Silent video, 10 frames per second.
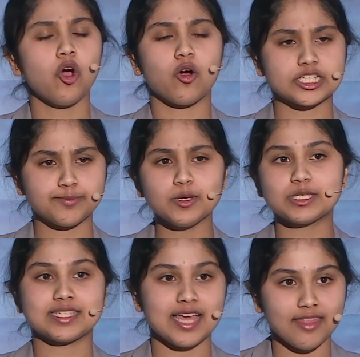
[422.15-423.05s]
or exposed
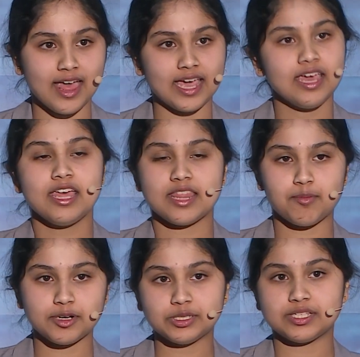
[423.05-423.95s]
to sunlight, they
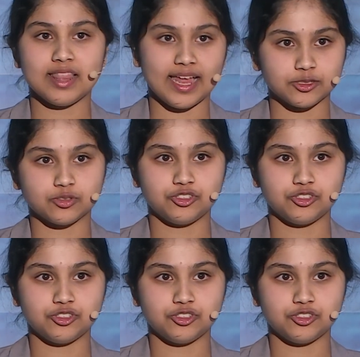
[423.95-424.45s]
produce an electrical